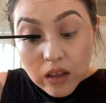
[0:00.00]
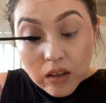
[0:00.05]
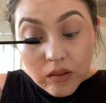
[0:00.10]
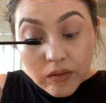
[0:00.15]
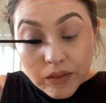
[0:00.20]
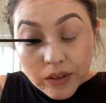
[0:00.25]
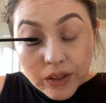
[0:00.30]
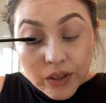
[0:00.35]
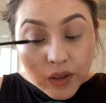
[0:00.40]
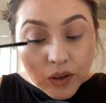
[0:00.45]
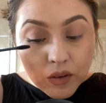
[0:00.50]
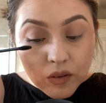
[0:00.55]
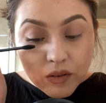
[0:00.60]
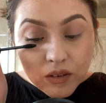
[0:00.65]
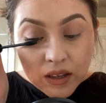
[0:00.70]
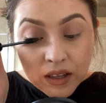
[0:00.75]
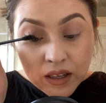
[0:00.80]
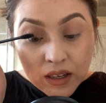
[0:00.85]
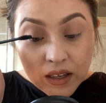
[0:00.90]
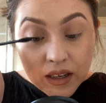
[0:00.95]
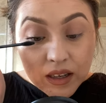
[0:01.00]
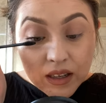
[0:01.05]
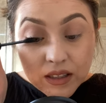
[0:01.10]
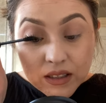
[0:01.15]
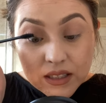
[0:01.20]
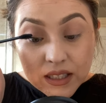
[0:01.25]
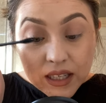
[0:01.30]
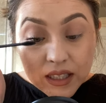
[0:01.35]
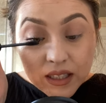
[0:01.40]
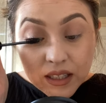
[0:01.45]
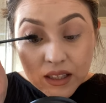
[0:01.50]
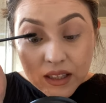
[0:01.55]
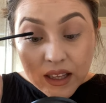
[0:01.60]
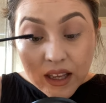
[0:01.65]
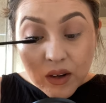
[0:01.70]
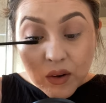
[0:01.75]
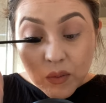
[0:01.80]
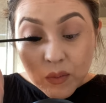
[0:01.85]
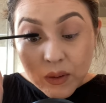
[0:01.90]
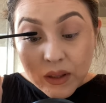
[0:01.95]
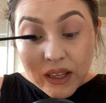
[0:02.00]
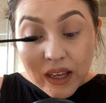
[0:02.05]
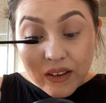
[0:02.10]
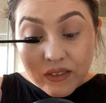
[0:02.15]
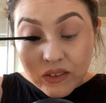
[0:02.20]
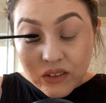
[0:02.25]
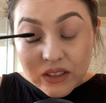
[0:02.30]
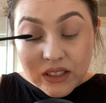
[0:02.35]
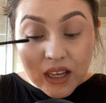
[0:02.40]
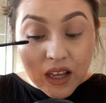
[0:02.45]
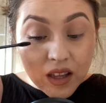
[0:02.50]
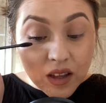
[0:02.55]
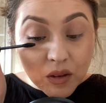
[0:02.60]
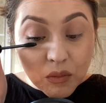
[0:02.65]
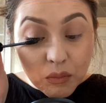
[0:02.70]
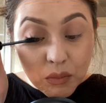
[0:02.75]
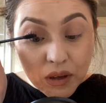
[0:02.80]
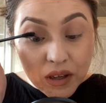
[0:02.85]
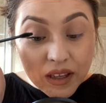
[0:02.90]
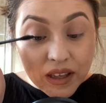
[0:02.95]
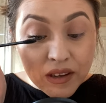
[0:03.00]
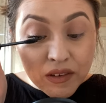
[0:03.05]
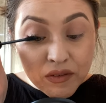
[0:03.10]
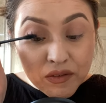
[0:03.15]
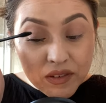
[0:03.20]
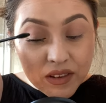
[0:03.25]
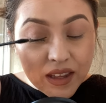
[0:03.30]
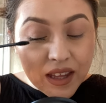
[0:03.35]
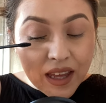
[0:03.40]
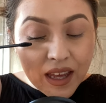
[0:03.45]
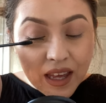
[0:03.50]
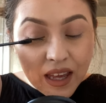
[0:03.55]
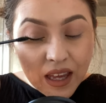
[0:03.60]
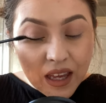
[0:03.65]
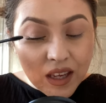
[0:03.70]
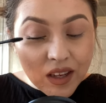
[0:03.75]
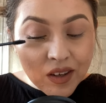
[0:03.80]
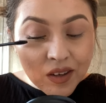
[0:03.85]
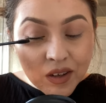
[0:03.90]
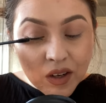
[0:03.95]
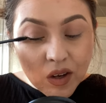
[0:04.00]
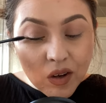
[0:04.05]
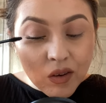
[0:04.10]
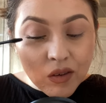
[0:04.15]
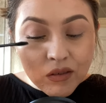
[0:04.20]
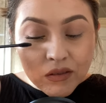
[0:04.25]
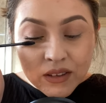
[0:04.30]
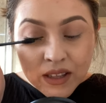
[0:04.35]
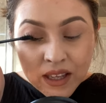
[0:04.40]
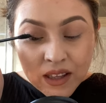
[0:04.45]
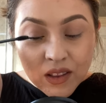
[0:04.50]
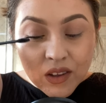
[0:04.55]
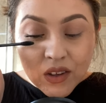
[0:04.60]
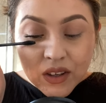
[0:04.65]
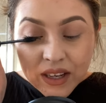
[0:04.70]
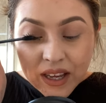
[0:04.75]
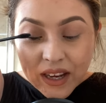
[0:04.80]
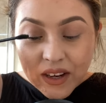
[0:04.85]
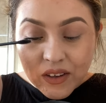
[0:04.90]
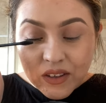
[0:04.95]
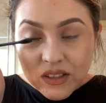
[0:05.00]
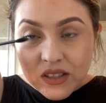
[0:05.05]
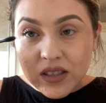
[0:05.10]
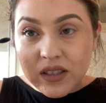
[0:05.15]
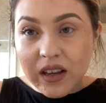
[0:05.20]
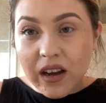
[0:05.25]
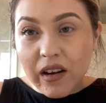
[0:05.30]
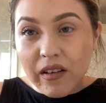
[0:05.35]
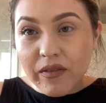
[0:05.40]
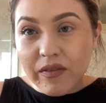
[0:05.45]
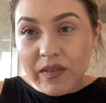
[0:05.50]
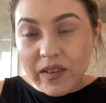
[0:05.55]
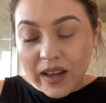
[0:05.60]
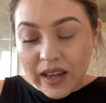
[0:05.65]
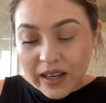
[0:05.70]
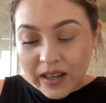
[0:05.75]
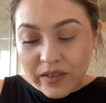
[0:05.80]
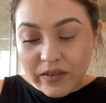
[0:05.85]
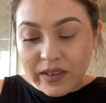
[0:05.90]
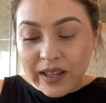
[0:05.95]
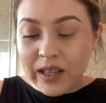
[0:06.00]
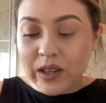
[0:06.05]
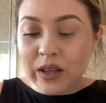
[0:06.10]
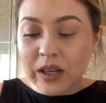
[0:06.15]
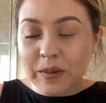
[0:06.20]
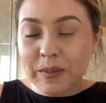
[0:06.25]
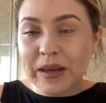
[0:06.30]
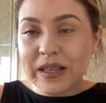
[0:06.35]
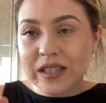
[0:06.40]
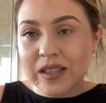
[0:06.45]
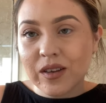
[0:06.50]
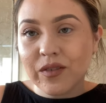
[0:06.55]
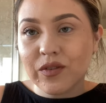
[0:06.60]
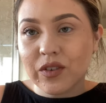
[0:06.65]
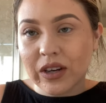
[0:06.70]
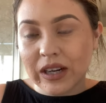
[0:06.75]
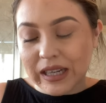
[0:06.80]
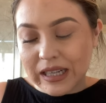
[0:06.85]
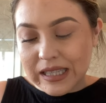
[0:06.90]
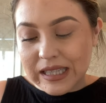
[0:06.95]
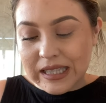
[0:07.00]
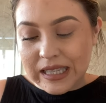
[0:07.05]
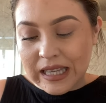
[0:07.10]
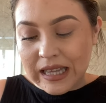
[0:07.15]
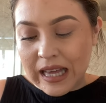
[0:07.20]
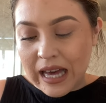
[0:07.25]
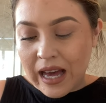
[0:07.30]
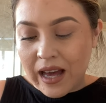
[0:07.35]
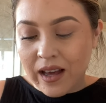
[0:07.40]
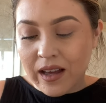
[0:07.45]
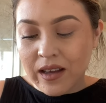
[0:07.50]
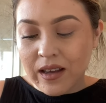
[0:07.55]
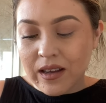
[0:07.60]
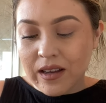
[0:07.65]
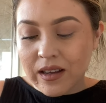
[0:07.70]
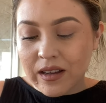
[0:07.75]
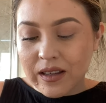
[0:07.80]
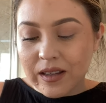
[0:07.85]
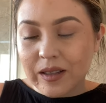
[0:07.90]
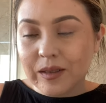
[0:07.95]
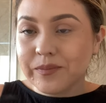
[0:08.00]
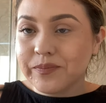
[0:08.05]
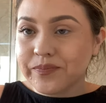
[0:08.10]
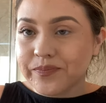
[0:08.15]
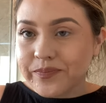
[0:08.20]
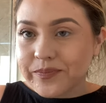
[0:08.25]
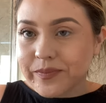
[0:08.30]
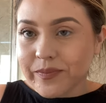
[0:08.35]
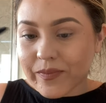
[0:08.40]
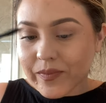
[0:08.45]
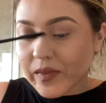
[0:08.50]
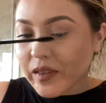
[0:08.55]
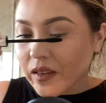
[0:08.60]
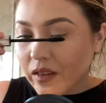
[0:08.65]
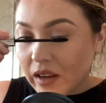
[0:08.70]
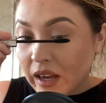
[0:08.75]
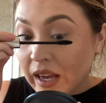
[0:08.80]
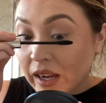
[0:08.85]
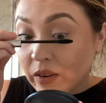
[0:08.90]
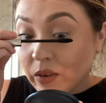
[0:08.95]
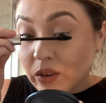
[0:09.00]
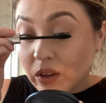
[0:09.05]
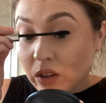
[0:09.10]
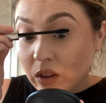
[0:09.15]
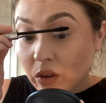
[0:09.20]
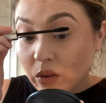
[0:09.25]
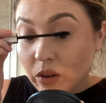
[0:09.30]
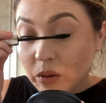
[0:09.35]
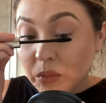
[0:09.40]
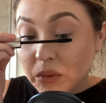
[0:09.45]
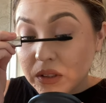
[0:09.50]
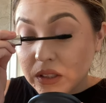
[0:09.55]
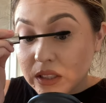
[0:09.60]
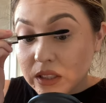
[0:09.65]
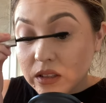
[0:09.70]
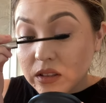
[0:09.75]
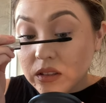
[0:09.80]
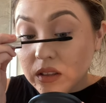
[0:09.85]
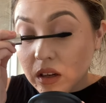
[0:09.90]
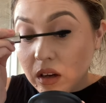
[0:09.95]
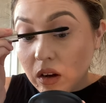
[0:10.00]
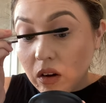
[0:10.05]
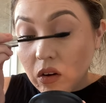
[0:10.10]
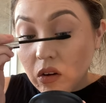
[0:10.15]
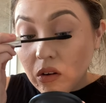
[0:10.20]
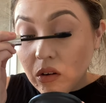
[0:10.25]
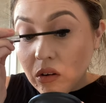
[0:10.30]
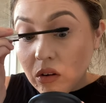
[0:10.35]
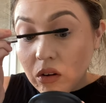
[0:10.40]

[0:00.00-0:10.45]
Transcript: you know, and technically, I don't really have to tell them, but if they, you know, they look at your stuff, and if they look at my stuff, they're gonna see that I own a clothing boutique, so